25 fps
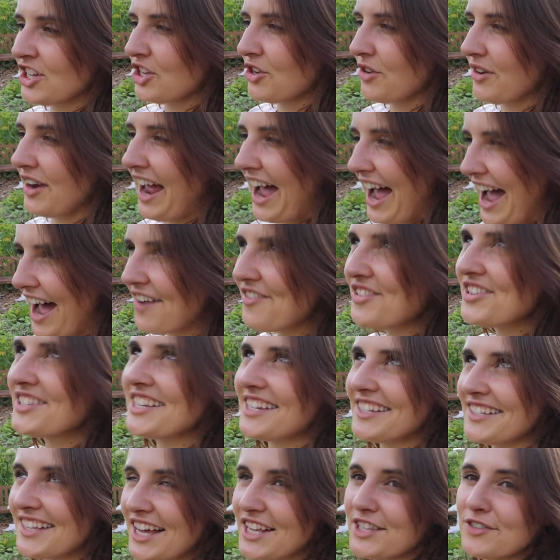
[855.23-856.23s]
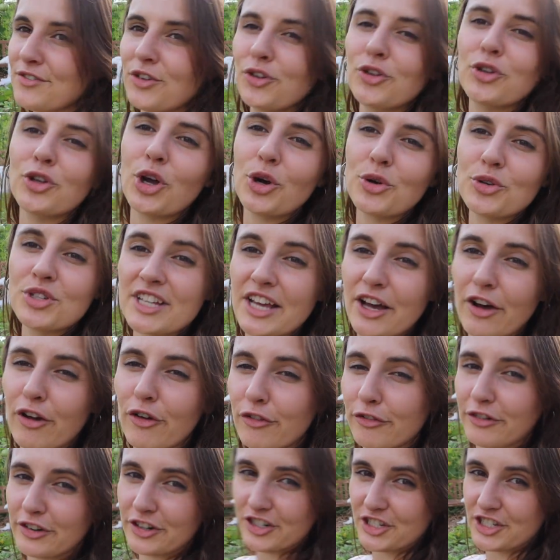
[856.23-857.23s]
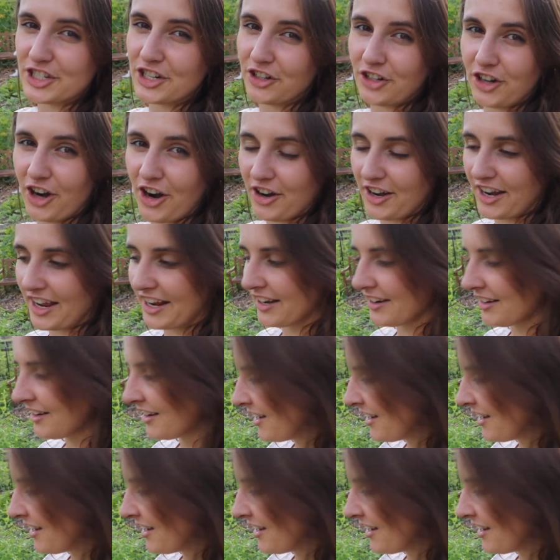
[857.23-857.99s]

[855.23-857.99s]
You can have a successful no-till first year garden.